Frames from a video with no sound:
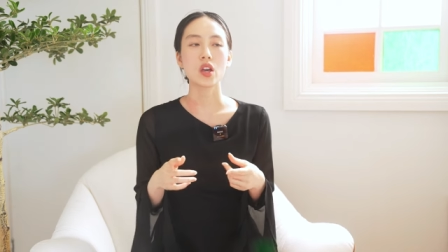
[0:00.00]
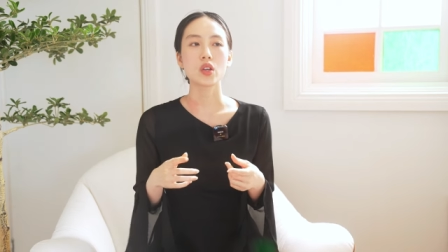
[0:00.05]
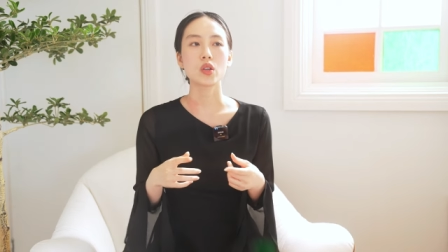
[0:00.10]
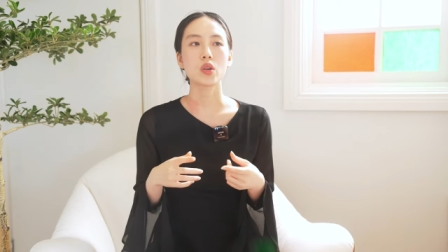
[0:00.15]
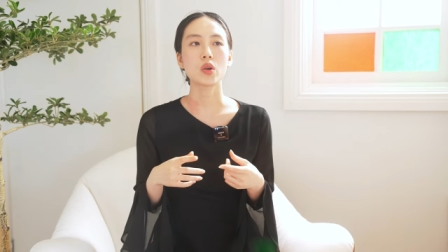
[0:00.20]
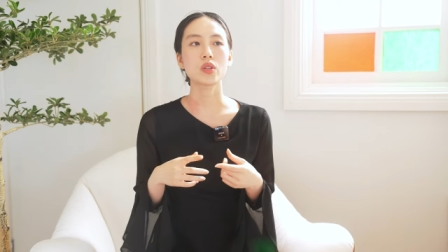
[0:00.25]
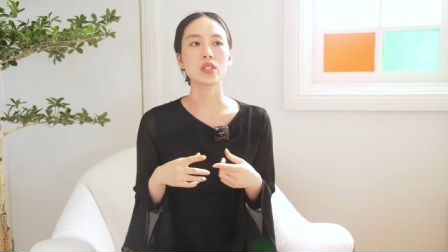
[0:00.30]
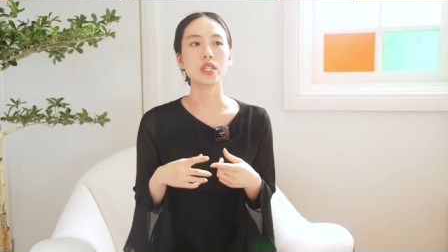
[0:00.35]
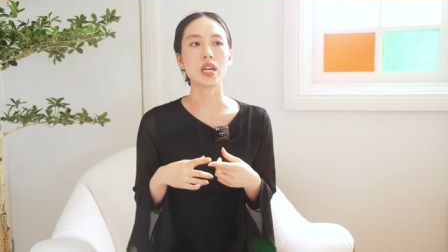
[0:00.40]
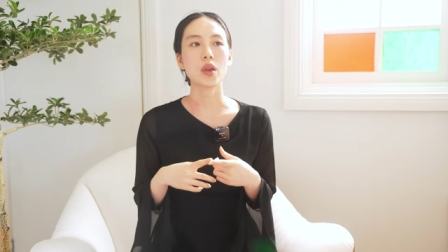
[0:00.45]

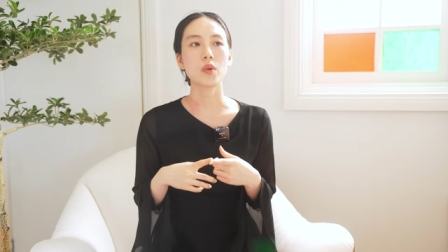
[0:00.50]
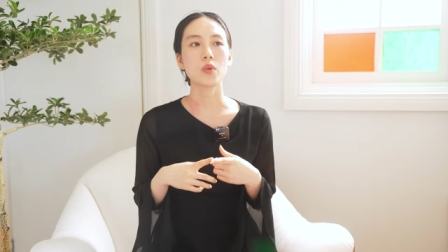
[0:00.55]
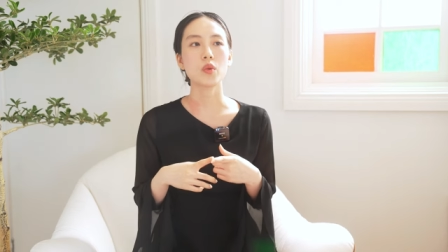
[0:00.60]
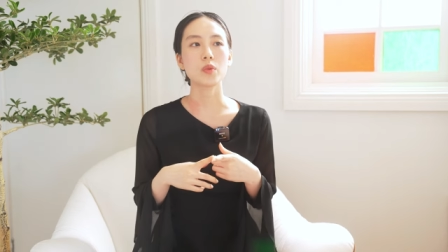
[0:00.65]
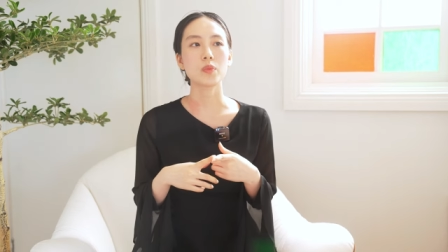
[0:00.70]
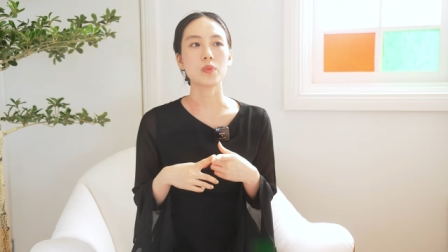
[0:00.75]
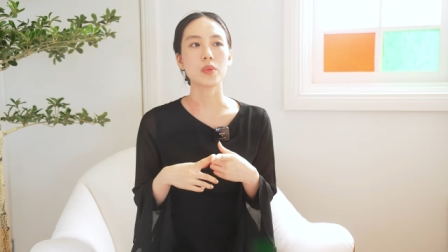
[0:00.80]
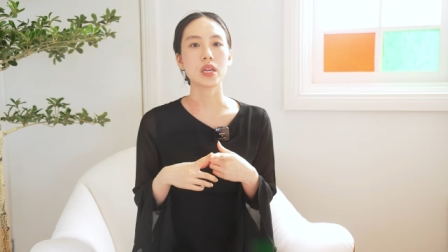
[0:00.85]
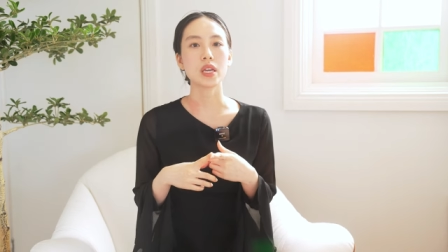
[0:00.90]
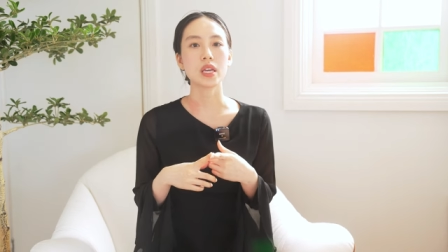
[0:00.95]
your day
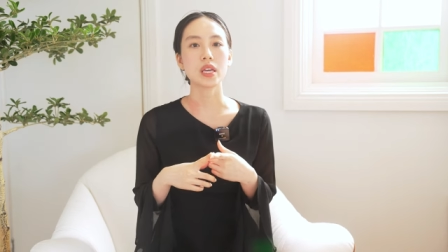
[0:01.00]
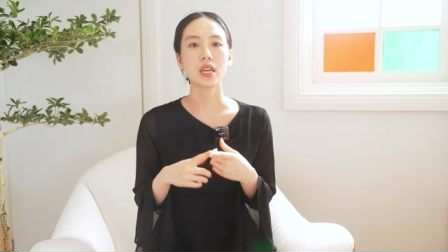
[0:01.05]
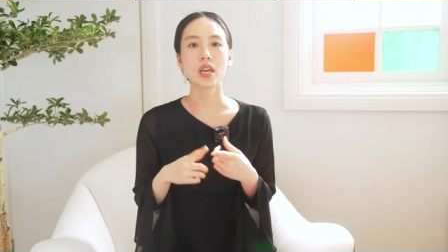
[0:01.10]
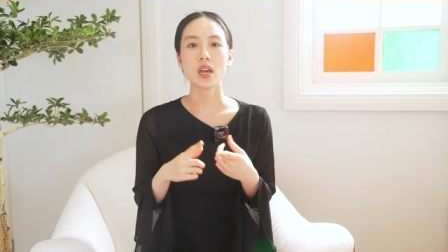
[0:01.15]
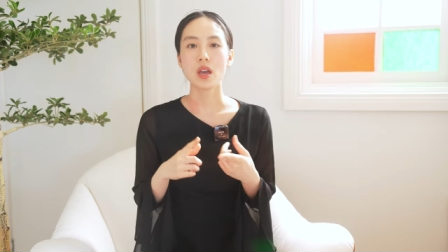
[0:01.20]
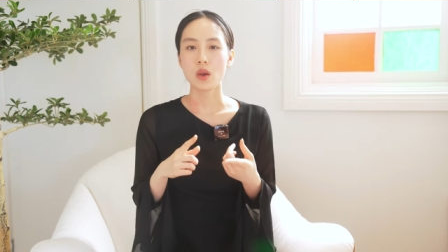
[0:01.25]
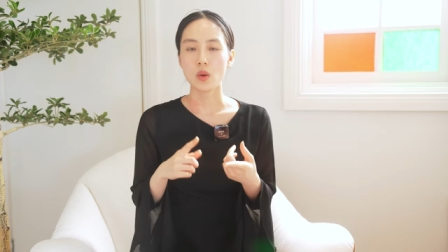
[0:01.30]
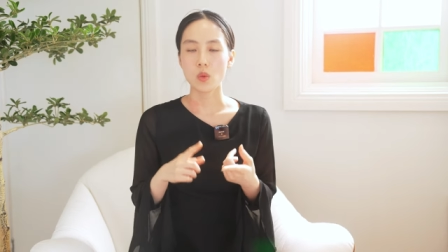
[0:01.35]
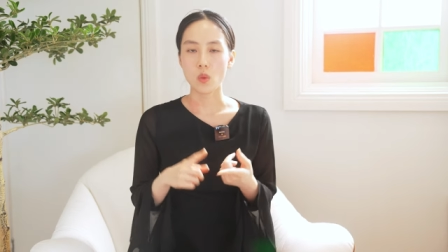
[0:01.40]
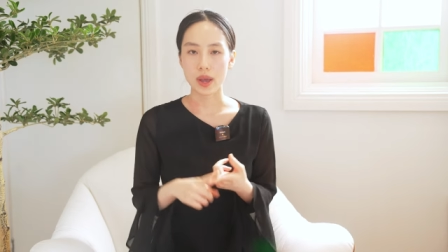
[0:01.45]
would be
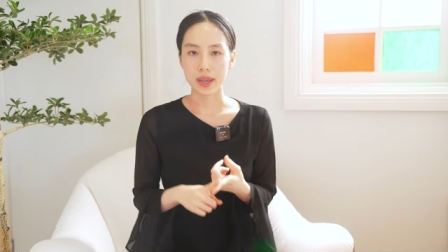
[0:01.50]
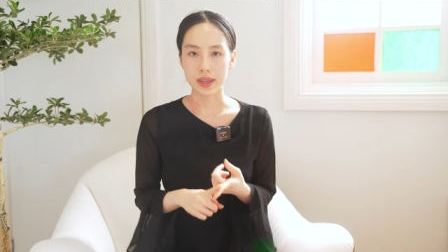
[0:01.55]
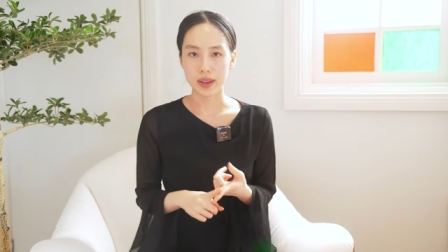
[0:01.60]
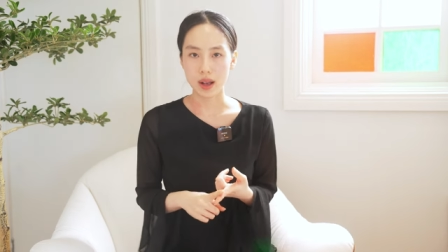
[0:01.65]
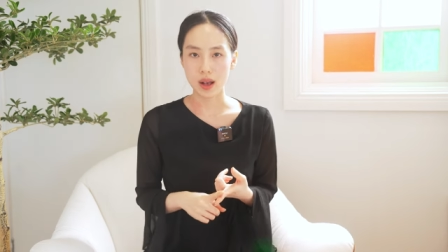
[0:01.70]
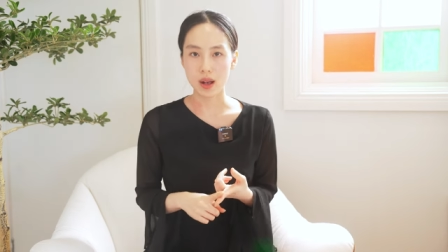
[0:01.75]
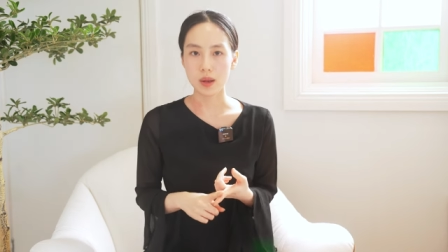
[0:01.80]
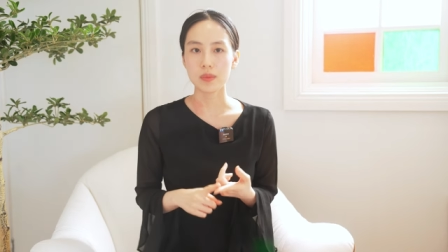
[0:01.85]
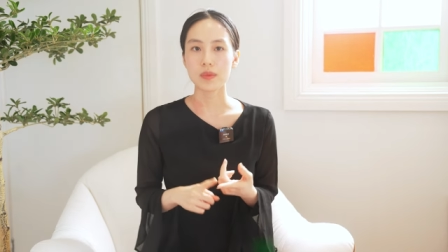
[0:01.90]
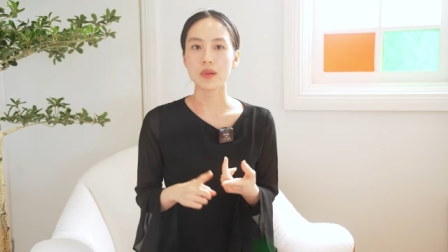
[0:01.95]
wake
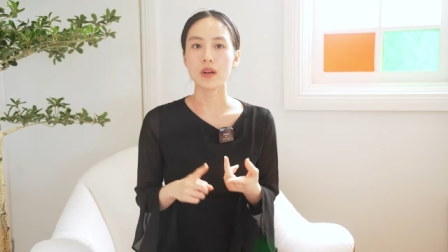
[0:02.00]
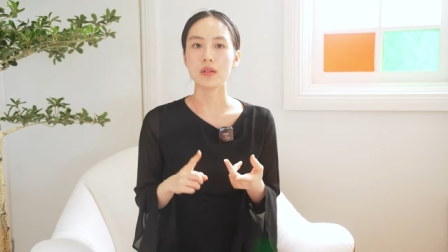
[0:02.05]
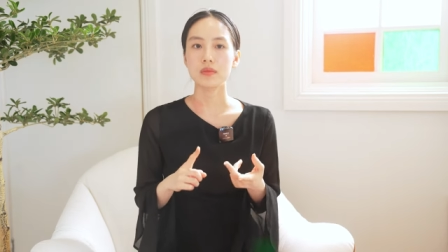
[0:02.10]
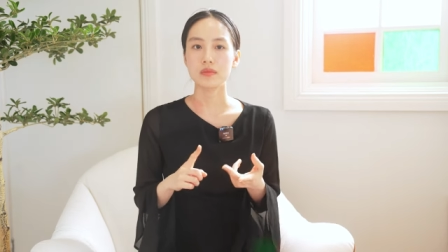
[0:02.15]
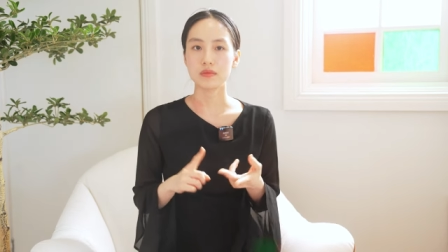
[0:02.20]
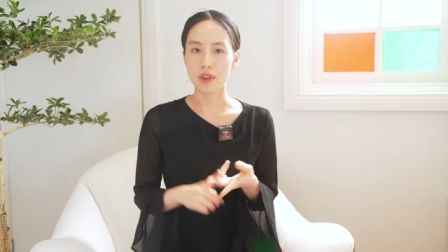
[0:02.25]
up,